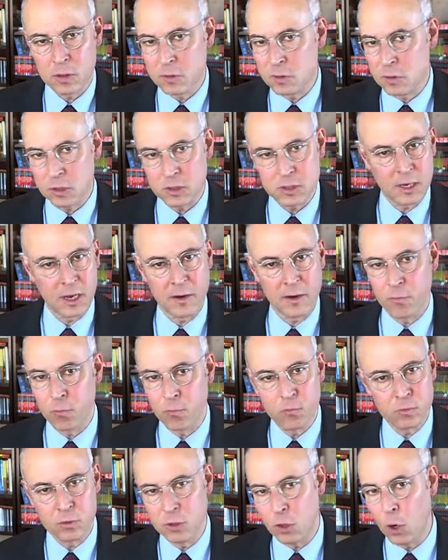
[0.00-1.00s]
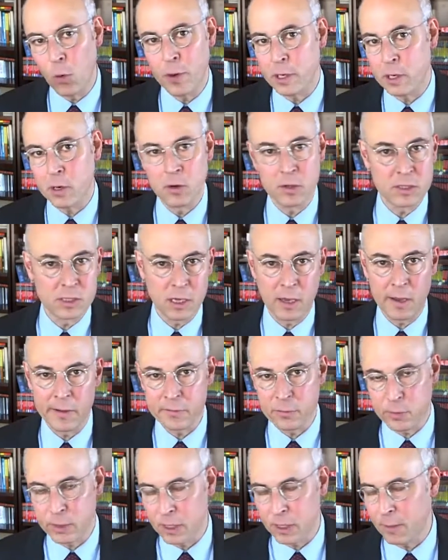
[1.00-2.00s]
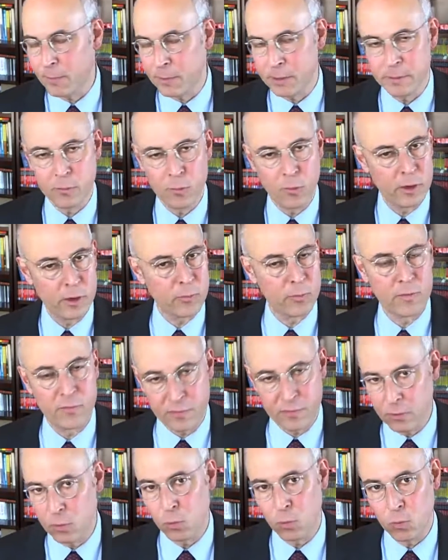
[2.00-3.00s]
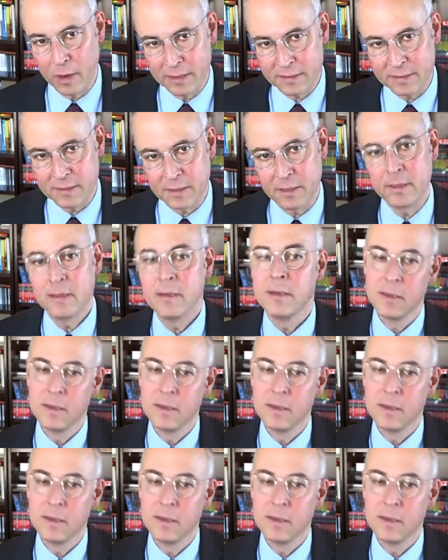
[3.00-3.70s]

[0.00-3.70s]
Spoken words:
just kind of knowing ourselves, we get up in the morning, we feel rested,